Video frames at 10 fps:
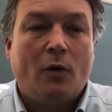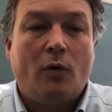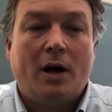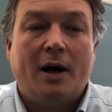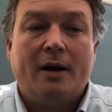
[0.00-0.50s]

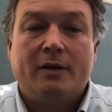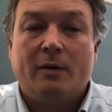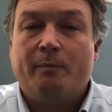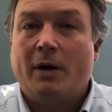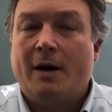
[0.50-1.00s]

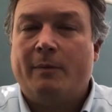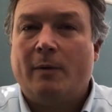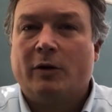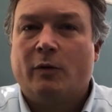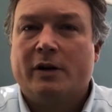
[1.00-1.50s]
The
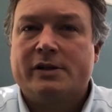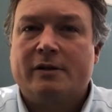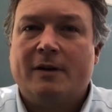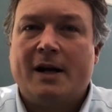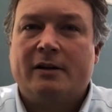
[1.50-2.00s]
public works
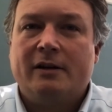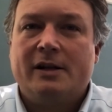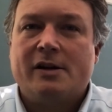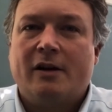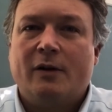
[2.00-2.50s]
director
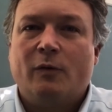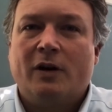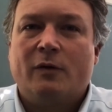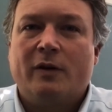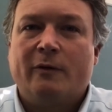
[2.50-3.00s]
is hard at
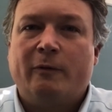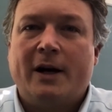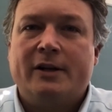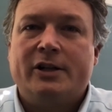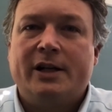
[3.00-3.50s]
work with the
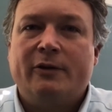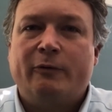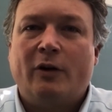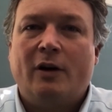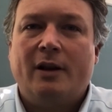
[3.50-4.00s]
fire
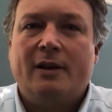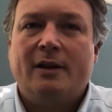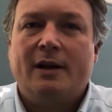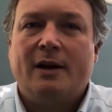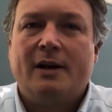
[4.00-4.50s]
chief on
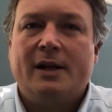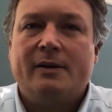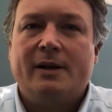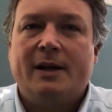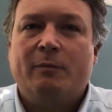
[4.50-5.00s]

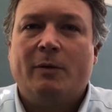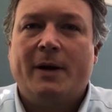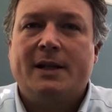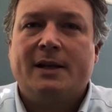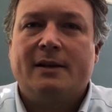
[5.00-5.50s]
in
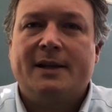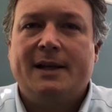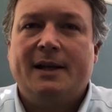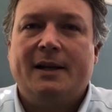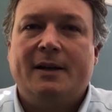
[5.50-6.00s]
implementing
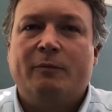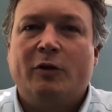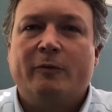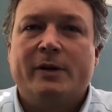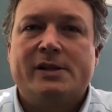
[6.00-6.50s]
the
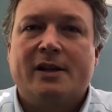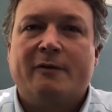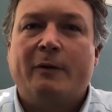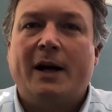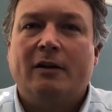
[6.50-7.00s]
improvements to
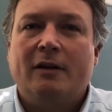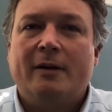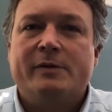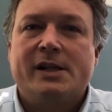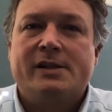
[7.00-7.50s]
the fire
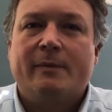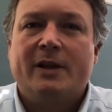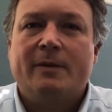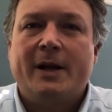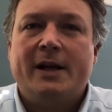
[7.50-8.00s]
alarm system
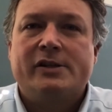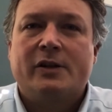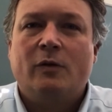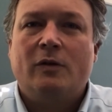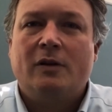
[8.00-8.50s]
at the Page
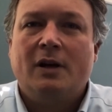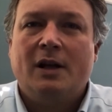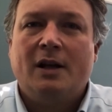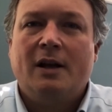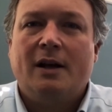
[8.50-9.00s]
School.
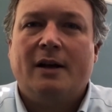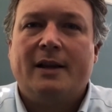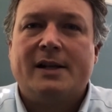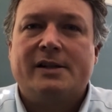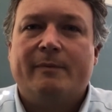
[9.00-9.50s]

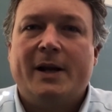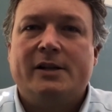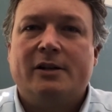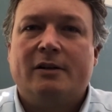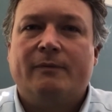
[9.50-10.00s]
That's a
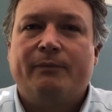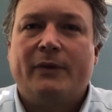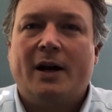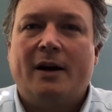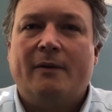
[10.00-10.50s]
major
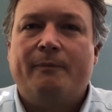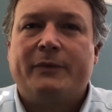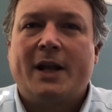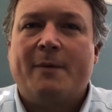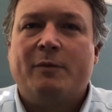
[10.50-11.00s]

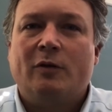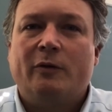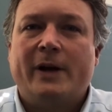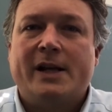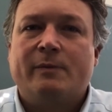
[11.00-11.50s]
capital
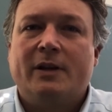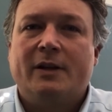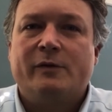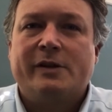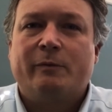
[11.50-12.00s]
investment
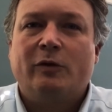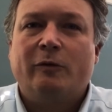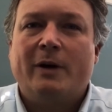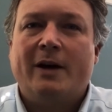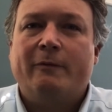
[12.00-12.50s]
that was
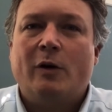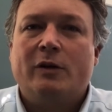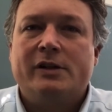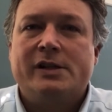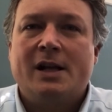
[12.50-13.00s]
approved by
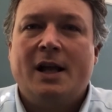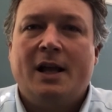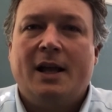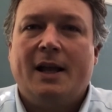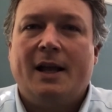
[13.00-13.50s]
voters,
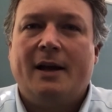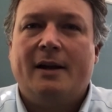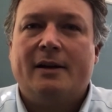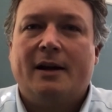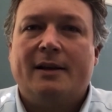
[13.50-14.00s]

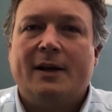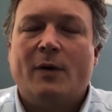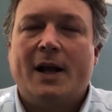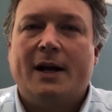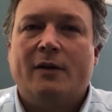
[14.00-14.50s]
and they
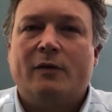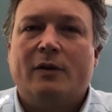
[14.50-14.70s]
went out